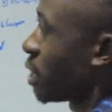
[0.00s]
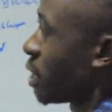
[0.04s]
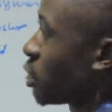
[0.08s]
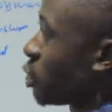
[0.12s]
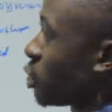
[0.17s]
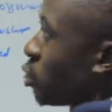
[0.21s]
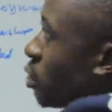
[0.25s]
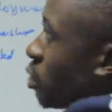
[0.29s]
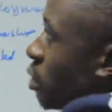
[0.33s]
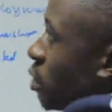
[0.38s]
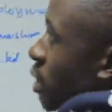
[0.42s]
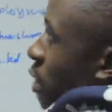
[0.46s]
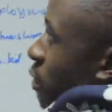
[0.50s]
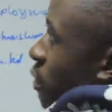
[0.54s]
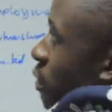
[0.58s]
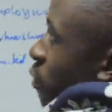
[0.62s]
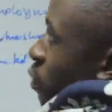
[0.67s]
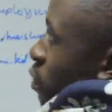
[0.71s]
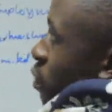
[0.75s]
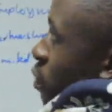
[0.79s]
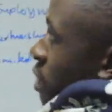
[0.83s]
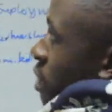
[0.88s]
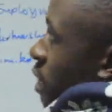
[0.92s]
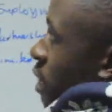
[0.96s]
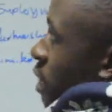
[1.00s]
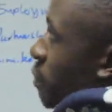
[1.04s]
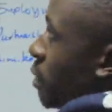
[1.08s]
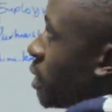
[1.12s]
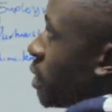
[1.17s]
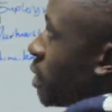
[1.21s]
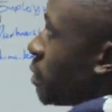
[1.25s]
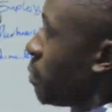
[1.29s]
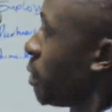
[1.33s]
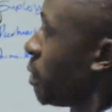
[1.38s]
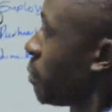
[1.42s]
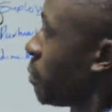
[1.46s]
sure that for
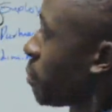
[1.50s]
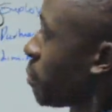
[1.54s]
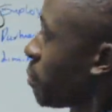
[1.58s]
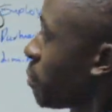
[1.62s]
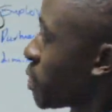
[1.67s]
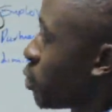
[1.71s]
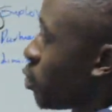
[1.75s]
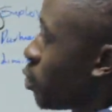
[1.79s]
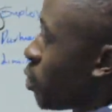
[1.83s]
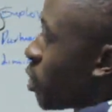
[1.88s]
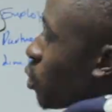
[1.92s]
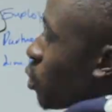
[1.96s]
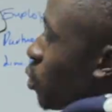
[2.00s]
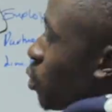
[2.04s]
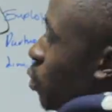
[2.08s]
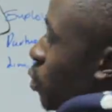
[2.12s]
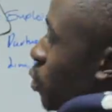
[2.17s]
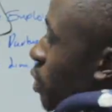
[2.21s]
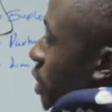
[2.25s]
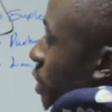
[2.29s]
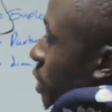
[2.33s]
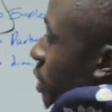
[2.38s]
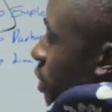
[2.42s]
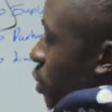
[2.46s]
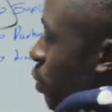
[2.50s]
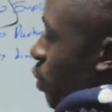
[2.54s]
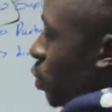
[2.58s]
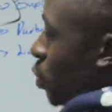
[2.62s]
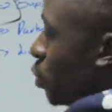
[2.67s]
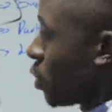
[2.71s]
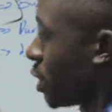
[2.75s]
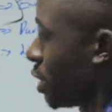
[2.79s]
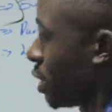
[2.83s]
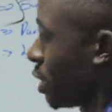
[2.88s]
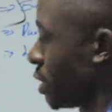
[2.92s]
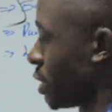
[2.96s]
statement papers you are good in
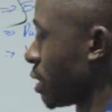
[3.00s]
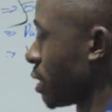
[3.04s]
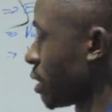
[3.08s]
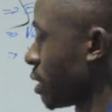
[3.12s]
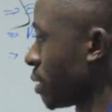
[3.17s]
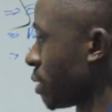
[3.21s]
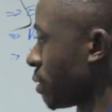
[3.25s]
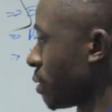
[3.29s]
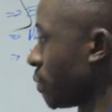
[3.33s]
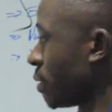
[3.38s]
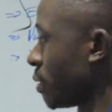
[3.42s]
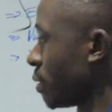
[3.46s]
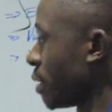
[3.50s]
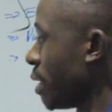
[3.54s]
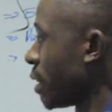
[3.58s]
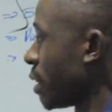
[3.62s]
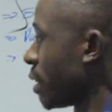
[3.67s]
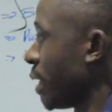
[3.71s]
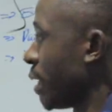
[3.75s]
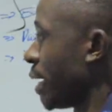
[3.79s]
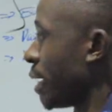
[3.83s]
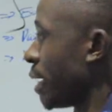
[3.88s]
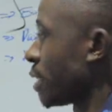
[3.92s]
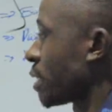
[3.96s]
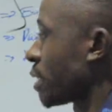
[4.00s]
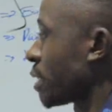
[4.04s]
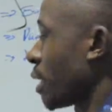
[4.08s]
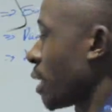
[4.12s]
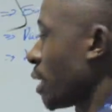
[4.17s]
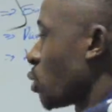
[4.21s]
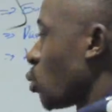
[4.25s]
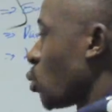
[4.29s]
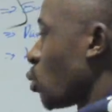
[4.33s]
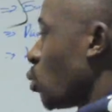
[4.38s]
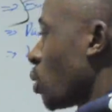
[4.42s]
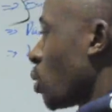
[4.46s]
theories. Then try
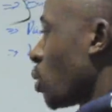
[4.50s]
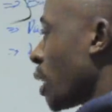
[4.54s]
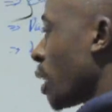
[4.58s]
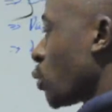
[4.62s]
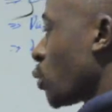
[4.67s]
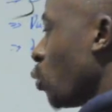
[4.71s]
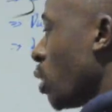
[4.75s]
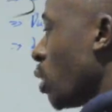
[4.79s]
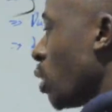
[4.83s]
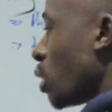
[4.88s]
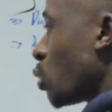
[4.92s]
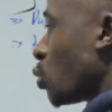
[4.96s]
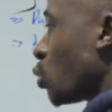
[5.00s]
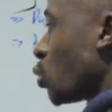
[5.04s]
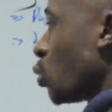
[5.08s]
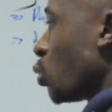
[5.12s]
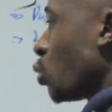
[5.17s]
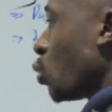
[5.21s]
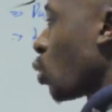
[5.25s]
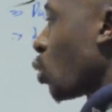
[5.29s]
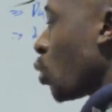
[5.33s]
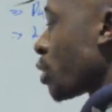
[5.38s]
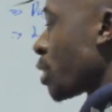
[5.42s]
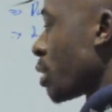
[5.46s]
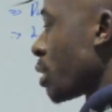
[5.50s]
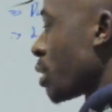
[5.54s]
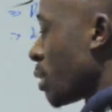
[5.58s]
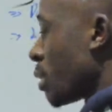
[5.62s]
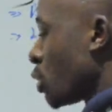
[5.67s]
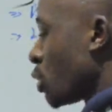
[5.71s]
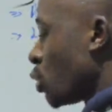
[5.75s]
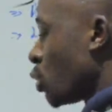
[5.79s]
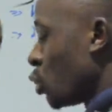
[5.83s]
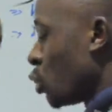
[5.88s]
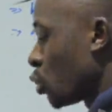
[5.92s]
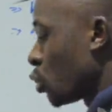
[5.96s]
to look at 1 or 2 concepts that
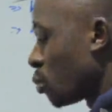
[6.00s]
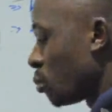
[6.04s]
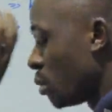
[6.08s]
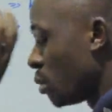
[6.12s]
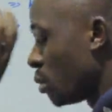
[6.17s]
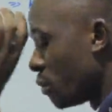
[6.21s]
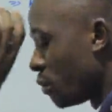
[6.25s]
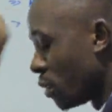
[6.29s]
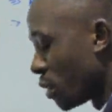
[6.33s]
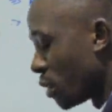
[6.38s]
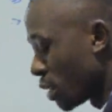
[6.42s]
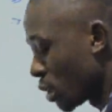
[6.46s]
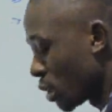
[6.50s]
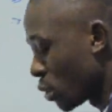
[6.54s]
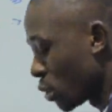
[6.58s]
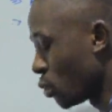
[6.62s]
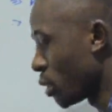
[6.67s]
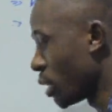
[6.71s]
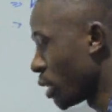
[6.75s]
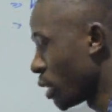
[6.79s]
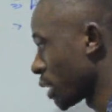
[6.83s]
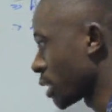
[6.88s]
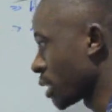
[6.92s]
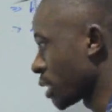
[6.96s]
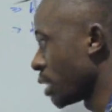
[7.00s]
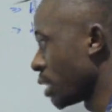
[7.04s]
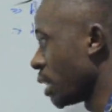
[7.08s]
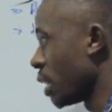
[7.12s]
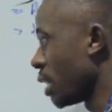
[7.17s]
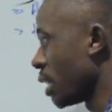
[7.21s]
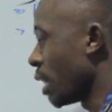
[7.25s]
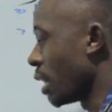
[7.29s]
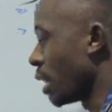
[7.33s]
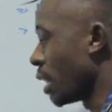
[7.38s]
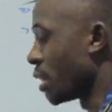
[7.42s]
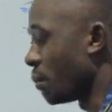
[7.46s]
you should be very good at.
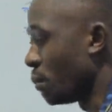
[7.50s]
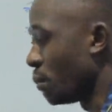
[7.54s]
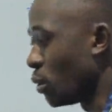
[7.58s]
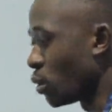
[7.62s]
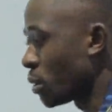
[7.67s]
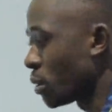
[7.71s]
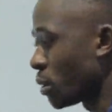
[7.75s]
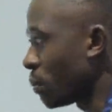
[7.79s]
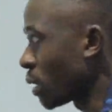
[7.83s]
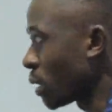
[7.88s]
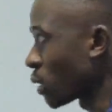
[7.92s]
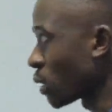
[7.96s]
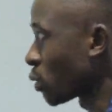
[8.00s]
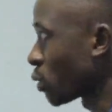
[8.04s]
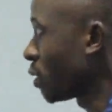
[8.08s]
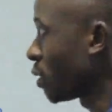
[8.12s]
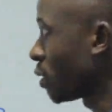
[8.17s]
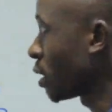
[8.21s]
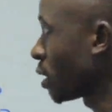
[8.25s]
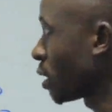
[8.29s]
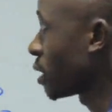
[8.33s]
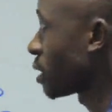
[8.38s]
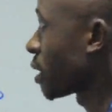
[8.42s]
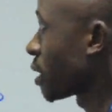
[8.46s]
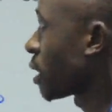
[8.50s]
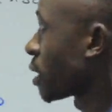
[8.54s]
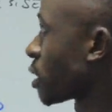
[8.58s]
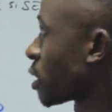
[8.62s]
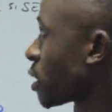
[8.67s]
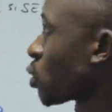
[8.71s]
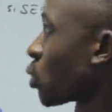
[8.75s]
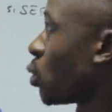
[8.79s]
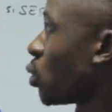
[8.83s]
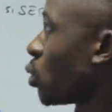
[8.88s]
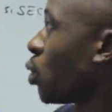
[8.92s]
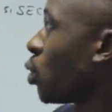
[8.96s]
And the beauty part of it is that
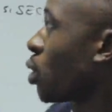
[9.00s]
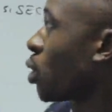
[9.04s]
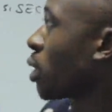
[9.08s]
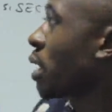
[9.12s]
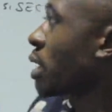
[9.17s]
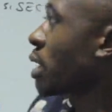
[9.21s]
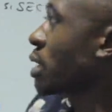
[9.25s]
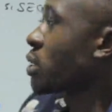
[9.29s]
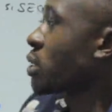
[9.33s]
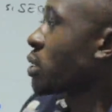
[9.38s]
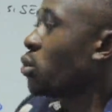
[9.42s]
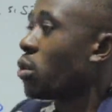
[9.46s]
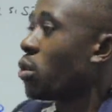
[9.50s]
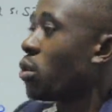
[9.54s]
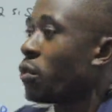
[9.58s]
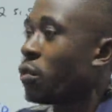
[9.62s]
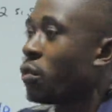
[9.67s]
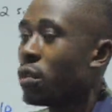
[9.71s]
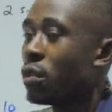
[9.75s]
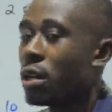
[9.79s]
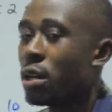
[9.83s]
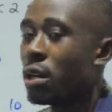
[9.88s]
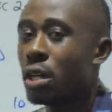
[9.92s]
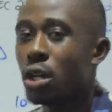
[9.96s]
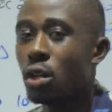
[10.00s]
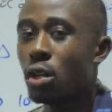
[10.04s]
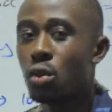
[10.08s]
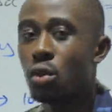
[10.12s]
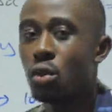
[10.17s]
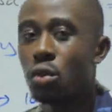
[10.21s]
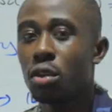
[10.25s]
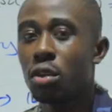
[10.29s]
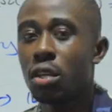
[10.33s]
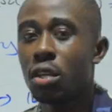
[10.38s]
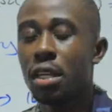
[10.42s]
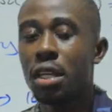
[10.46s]
so long as you are very
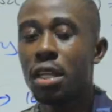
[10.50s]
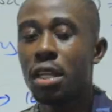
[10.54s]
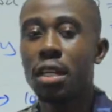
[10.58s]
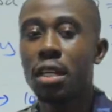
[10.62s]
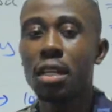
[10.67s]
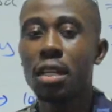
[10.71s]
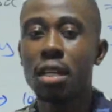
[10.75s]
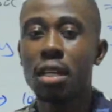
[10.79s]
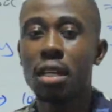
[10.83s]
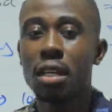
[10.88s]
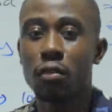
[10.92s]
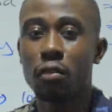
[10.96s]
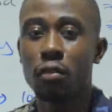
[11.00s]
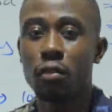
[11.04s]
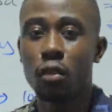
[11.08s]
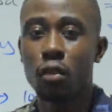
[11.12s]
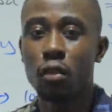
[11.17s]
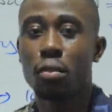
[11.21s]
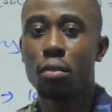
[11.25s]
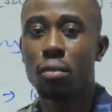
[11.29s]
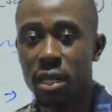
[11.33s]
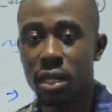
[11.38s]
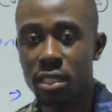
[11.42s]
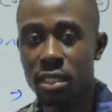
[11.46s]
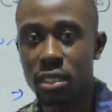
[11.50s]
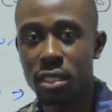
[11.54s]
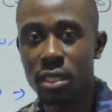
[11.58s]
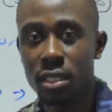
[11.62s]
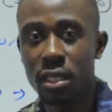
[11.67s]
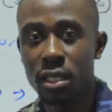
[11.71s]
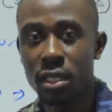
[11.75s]
good in the formats,